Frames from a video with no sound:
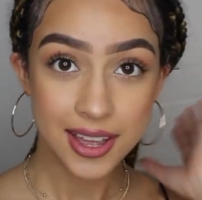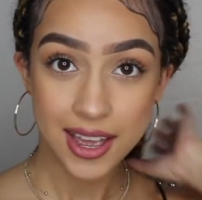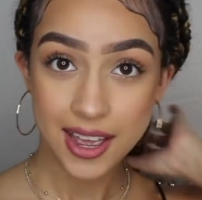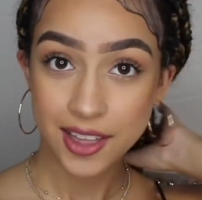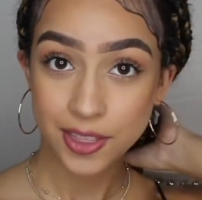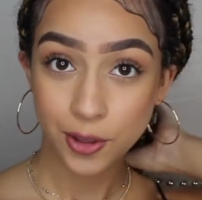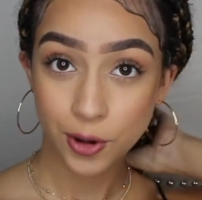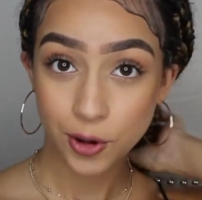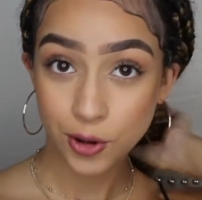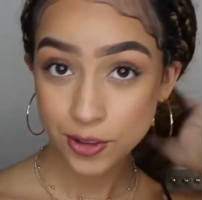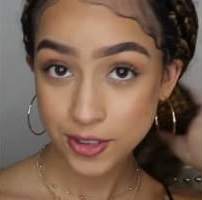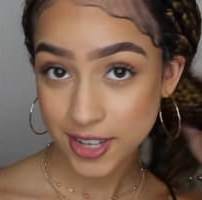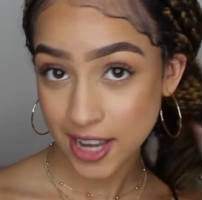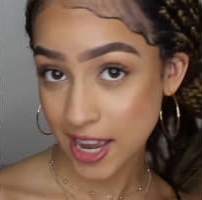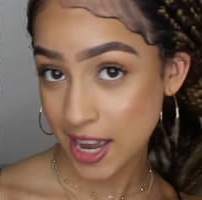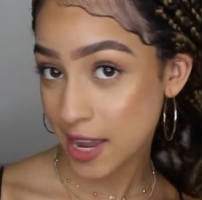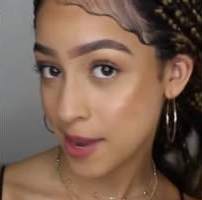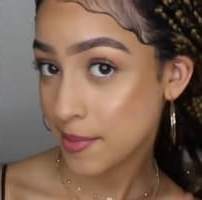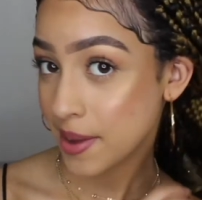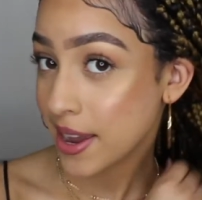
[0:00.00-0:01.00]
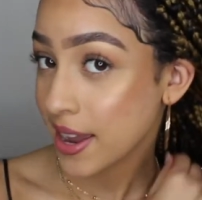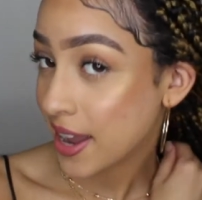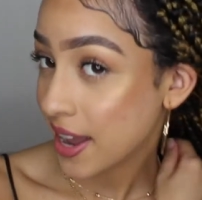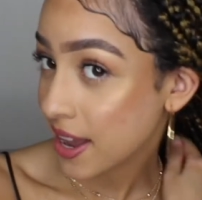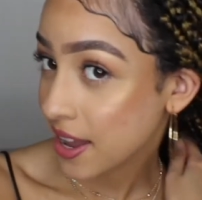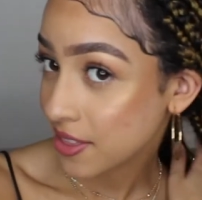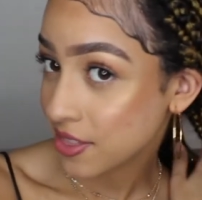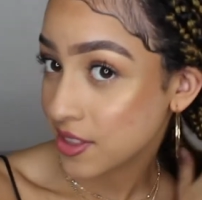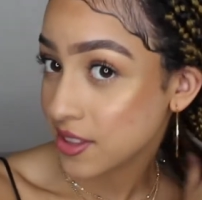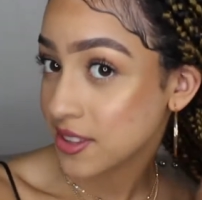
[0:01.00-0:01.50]
and the whole time I
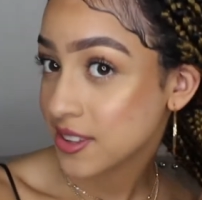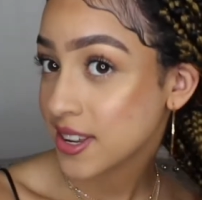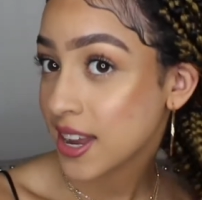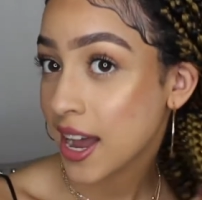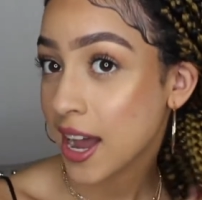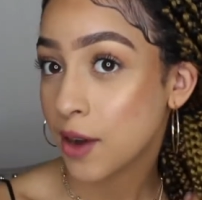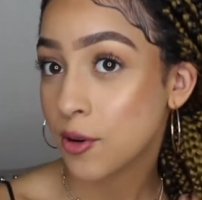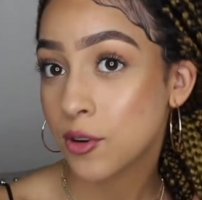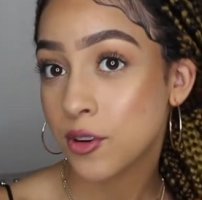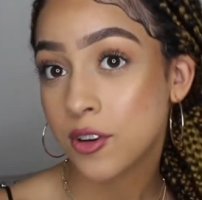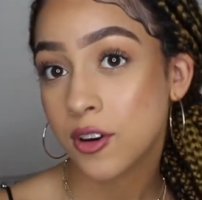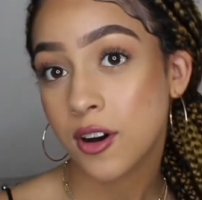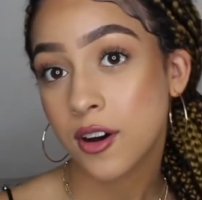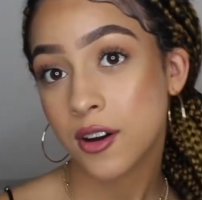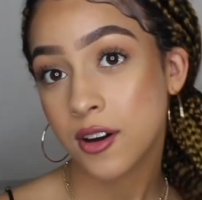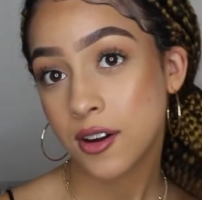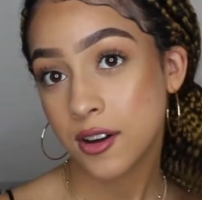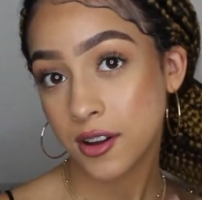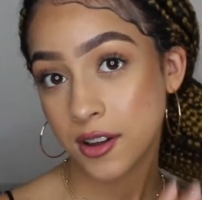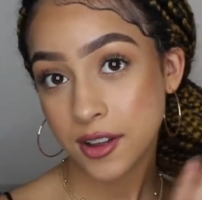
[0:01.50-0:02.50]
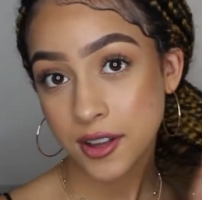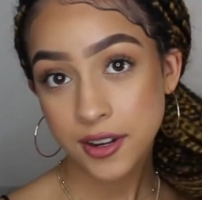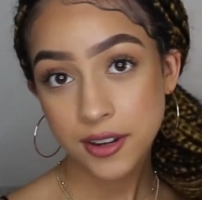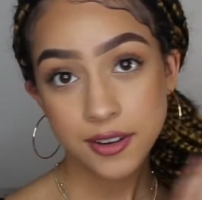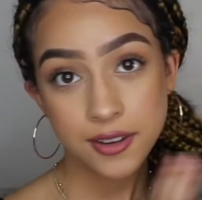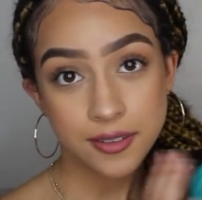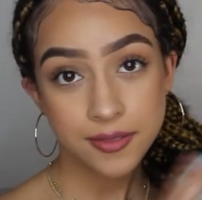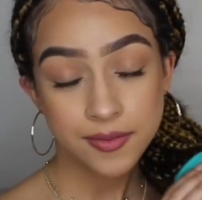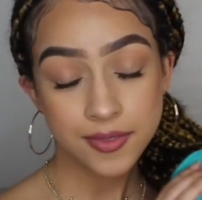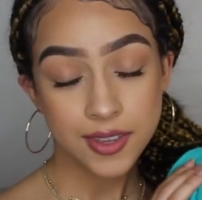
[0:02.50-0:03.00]
had the towel on.